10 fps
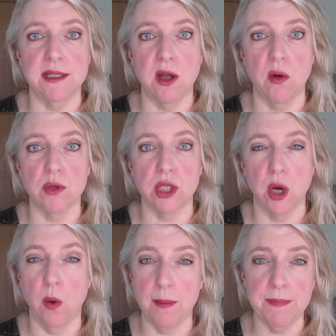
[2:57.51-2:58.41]
don't
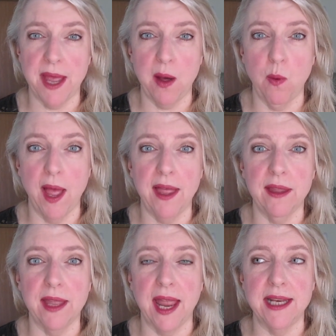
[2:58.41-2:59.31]
show up that
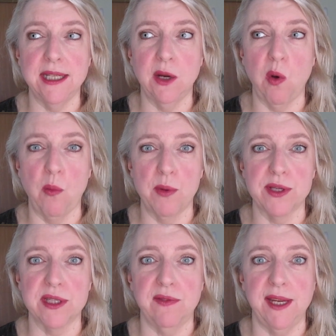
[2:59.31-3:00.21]
well and you
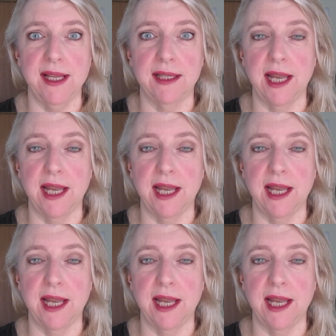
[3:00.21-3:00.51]
almost feel